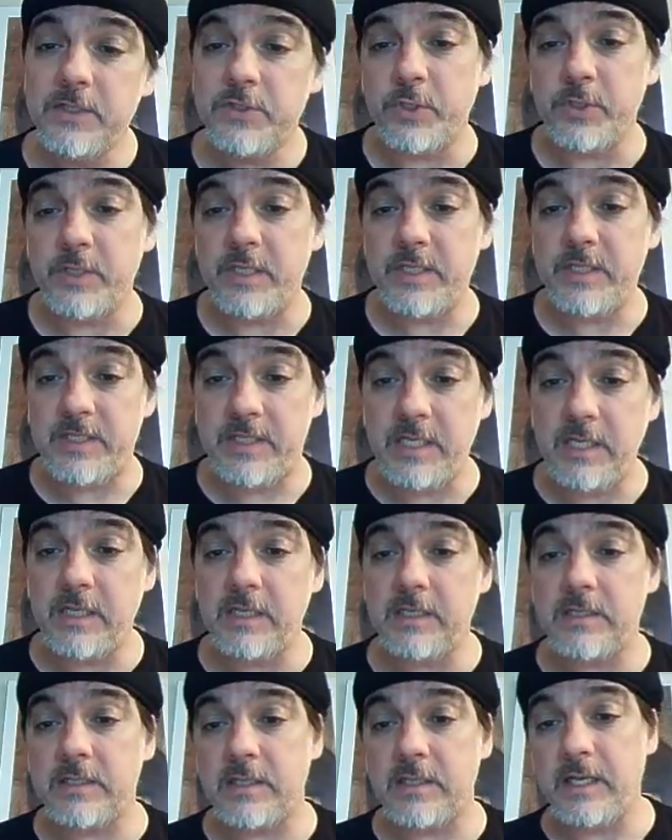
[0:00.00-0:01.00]
So the Z
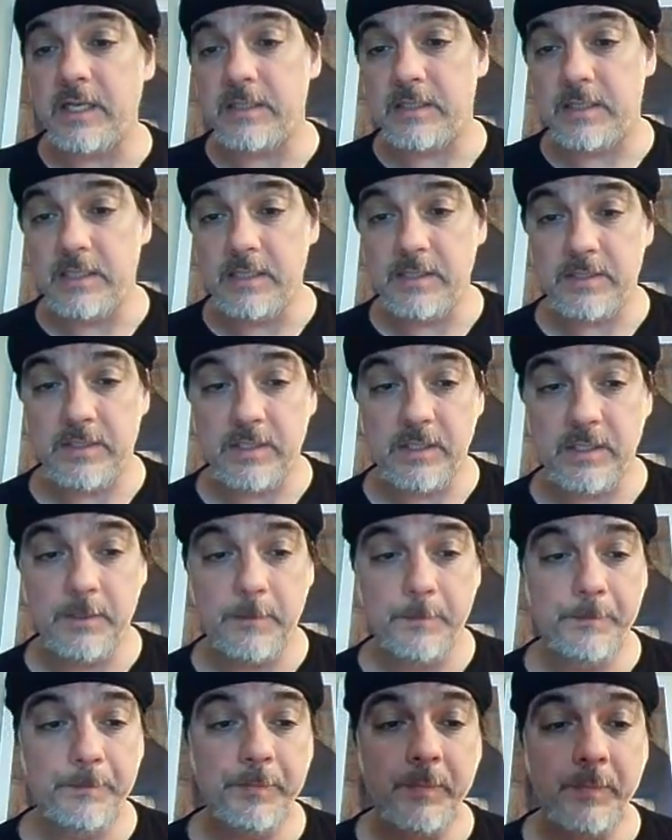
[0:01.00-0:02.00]
is like TZ,
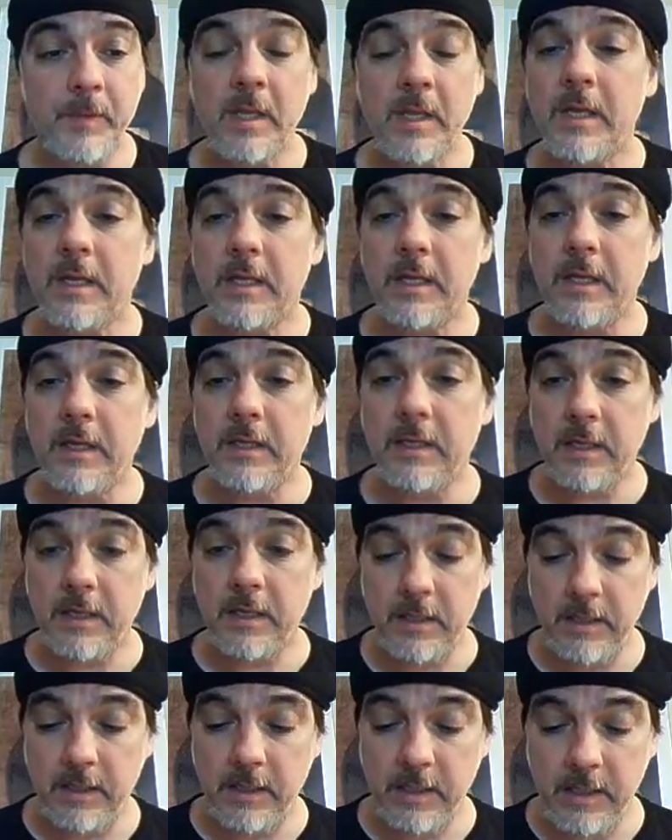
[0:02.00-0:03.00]

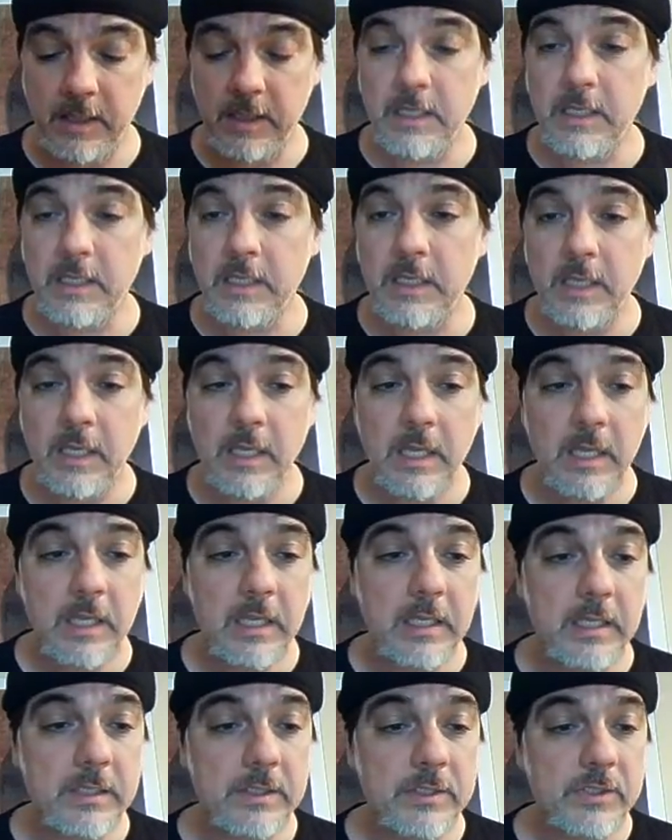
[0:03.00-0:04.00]
and the E
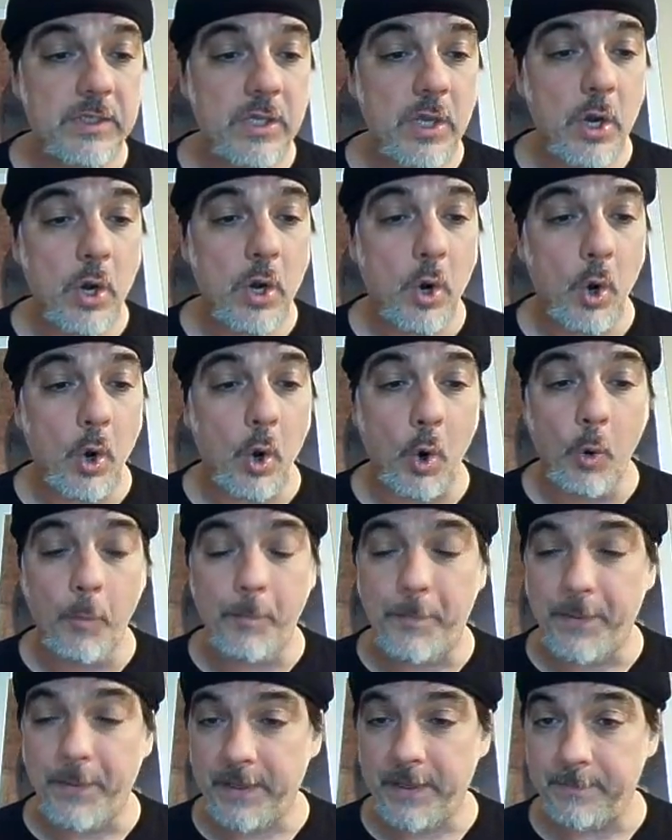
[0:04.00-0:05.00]
is
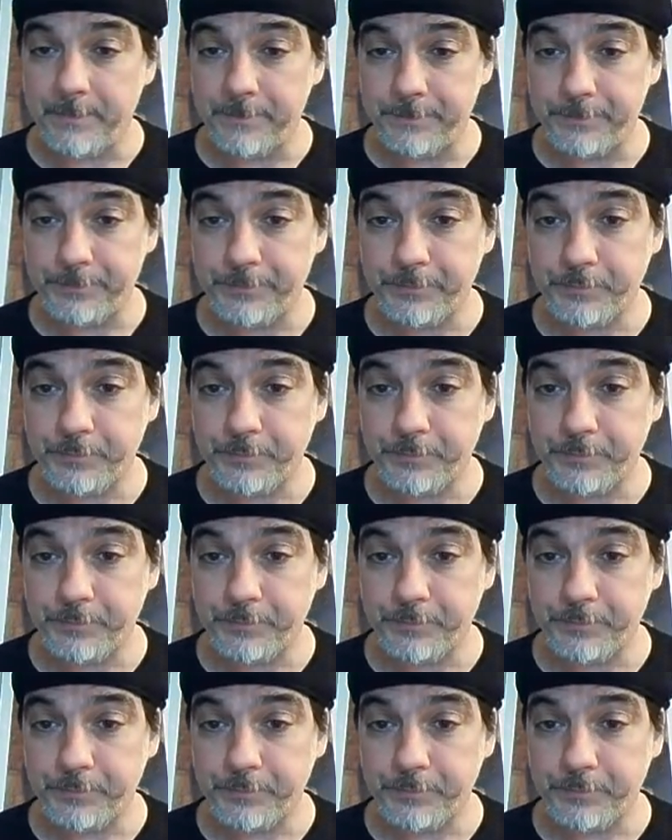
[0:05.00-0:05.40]
open.